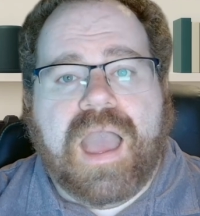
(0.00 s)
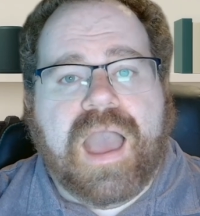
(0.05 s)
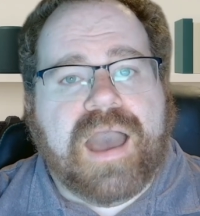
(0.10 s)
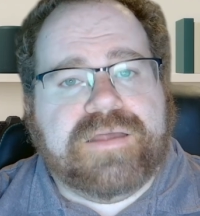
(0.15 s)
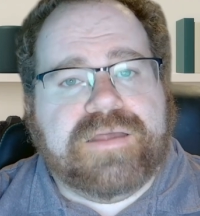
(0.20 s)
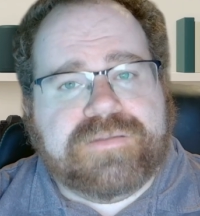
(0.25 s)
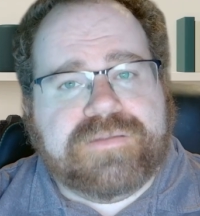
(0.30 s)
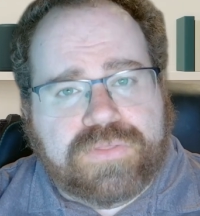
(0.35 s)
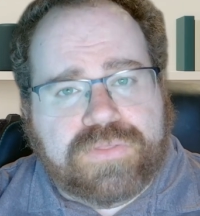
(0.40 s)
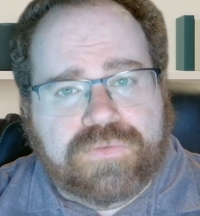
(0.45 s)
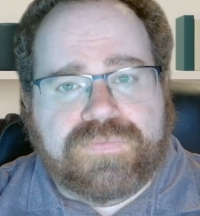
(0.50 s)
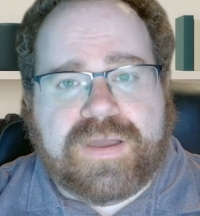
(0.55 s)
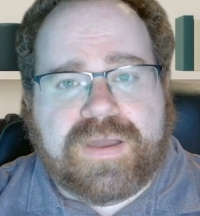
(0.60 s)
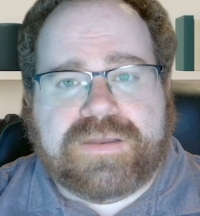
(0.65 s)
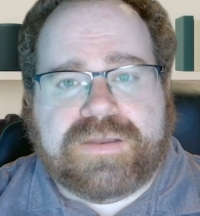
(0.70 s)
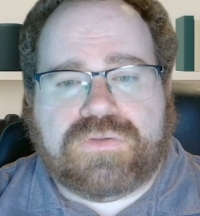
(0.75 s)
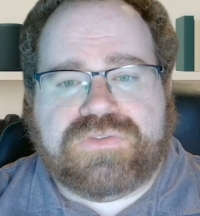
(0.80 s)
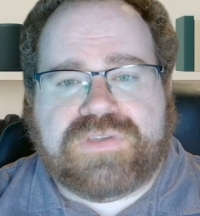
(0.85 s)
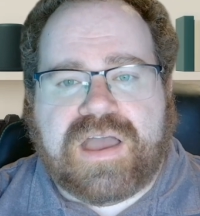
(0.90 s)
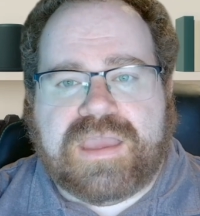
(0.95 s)
Another
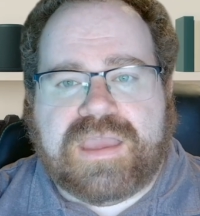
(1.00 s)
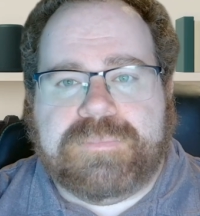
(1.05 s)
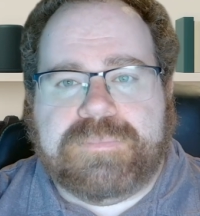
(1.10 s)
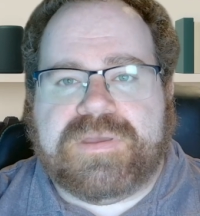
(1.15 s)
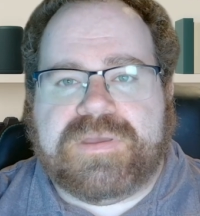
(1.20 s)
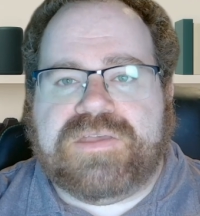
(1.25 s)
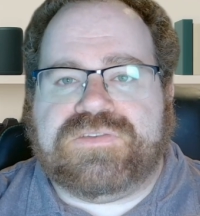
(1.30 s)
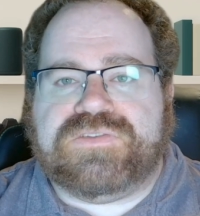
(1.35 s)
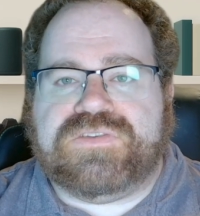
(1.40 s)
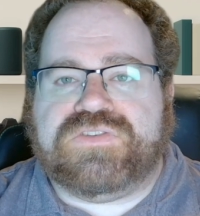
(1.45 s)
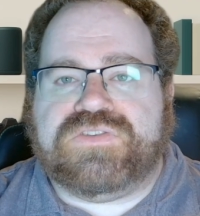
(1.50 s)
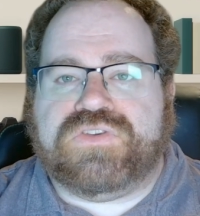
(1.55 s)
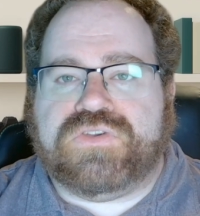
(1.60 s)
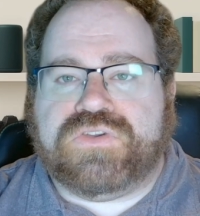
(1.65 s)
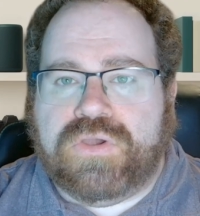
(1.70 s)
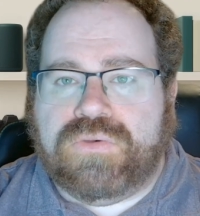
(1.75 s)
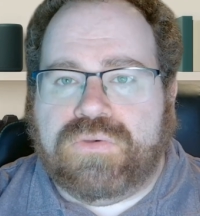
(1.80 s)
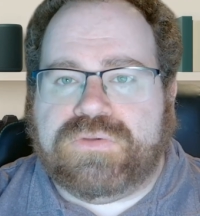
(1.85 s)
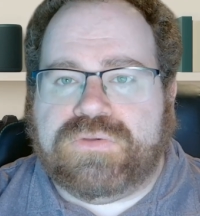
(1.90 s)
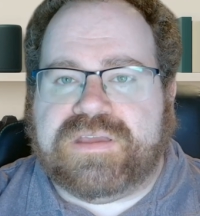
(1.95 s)
vital type is
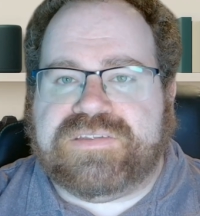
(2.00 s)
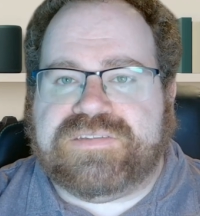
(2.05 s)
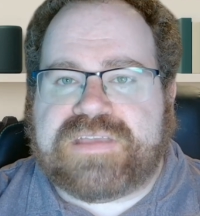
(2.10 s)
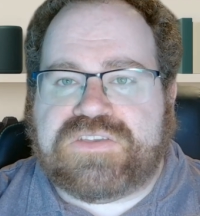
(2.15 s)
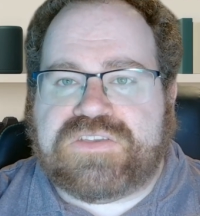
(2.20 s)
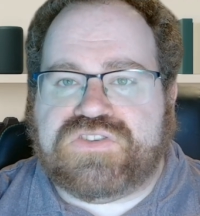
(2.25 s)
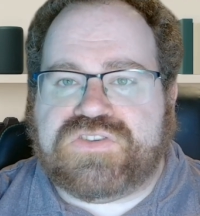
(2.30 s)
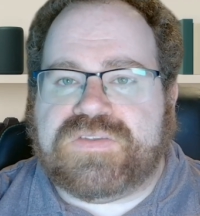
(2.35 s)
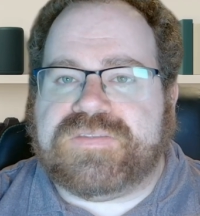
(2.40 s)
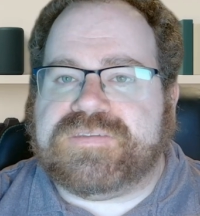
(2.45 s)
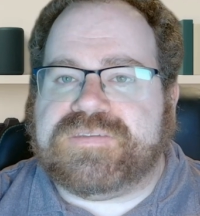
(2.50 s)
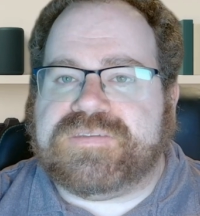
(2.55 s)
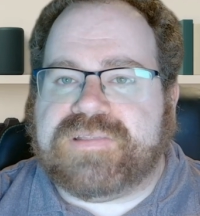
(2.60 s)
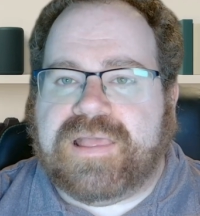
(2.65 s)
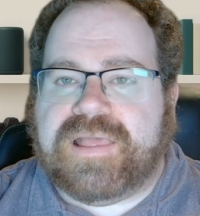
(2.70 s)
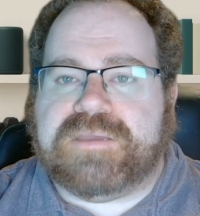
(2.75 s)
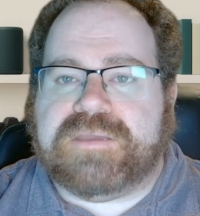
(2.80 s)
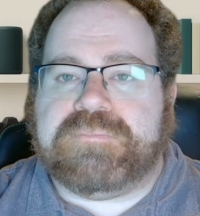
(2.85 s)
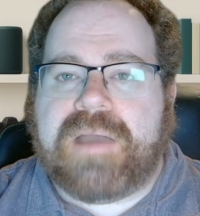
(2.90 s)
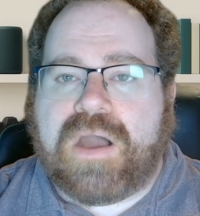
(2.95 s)
security extensions
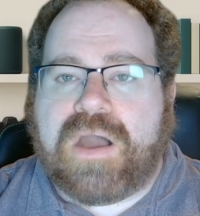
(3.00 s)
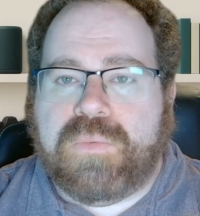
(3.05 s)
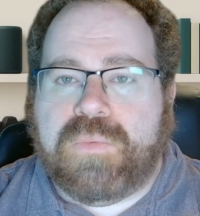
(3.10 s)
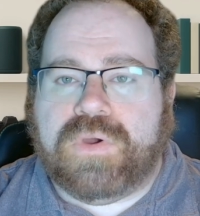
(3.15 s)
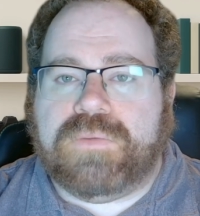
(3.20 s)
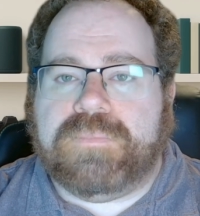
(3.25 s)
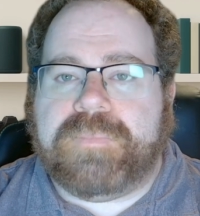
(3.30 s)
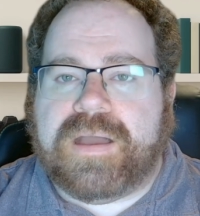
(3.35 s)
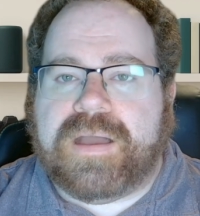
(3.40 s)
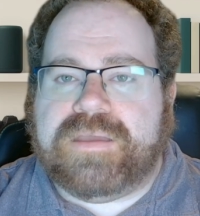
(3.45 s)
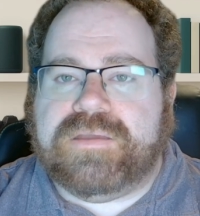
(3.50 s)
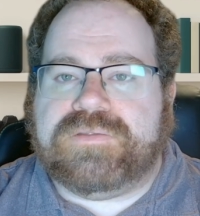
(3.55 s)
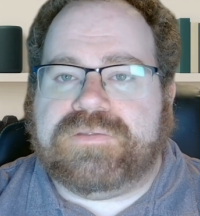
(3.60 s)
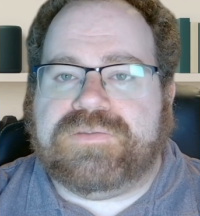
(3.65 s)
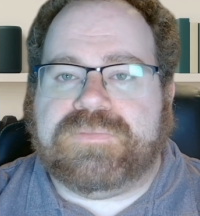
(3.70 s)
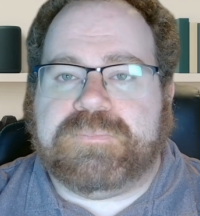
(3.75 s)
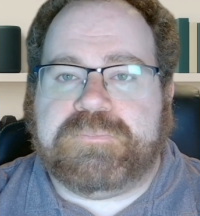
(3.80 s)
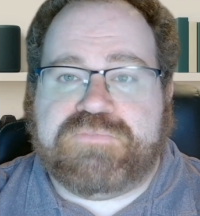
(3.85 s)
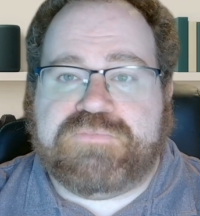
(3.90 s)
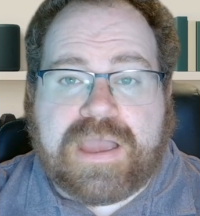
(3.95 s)
like
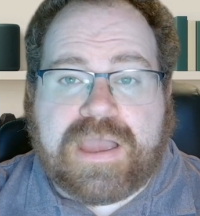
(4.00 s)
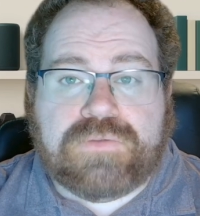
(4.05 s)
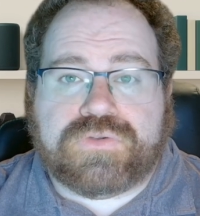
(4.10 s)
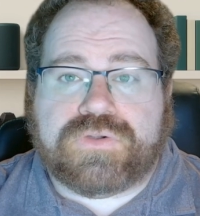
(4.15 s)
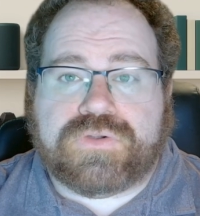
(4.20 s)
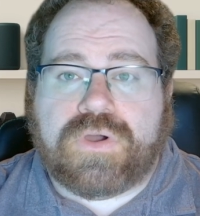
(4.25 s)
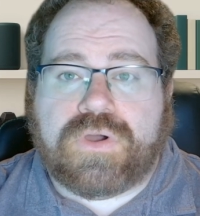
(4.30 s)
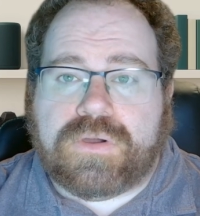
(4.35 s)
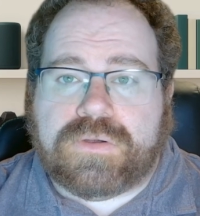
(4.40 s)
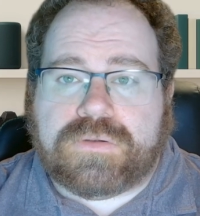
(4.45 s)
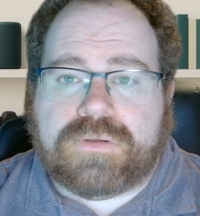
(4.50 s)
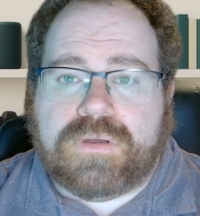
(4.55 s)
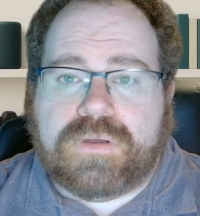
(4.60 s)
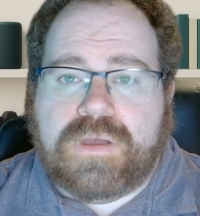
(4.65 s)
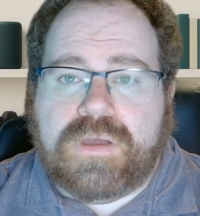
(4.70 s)
Malwarebytes Browser Guard.